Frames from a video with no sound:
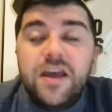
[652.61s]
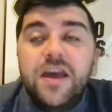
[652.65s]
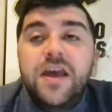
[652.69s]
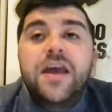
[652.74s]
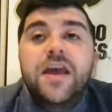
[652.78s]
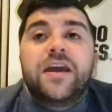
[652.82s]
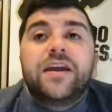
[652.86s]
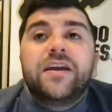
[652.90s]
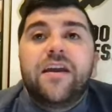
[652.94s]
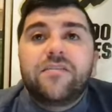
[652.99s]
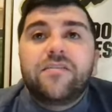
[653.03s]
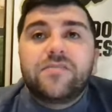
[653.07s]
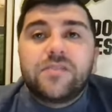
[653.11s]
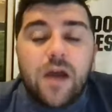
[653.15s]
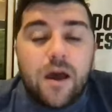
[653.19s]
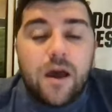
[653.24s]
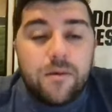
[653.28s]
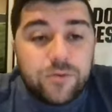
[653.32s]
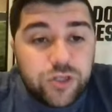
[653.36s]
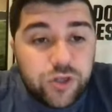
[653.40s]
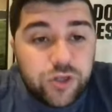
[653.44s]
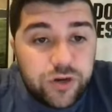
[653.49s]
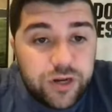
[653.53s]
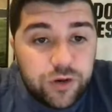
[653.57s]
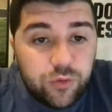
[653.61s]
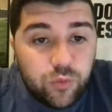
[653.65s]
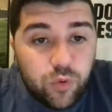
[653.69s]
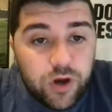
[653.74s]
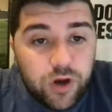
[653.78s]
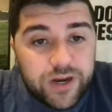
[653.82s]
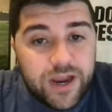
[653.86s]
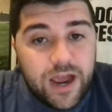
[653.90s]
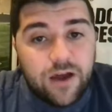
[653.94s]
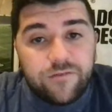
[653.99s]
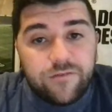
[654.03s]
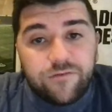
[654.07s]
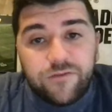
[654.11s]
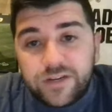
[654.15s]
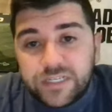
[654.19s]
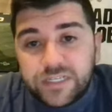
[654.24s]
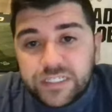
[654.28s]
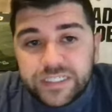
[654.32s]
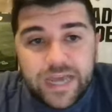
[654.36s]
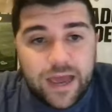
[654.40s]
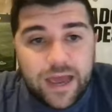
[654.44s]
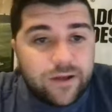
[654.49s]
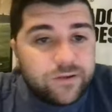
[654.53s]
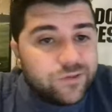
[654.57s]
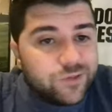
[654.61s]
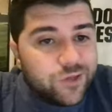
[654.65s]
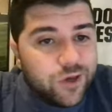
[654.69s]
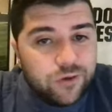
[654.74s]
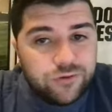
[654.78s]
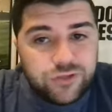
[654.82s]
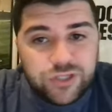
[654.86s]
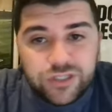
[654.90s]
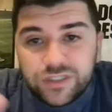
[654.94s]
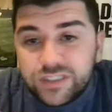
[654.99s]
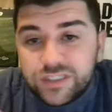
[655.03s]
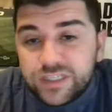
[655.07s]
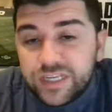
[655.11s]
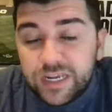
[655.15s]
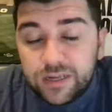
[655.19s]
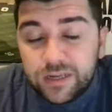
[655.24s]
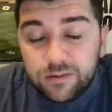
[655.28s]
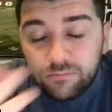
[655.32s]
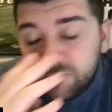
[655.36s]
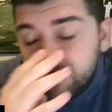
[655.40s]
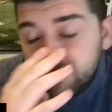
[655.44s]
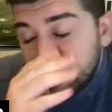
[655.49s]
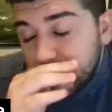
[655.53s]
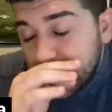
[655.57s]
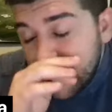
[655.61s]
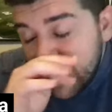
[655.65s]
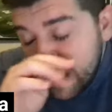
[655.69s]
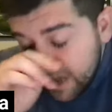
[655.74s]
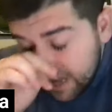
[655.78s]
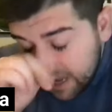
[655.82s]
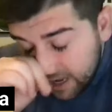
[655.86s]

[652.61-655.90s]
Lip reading: It gives an opportunity to work out in front of scouts, coaches, teams,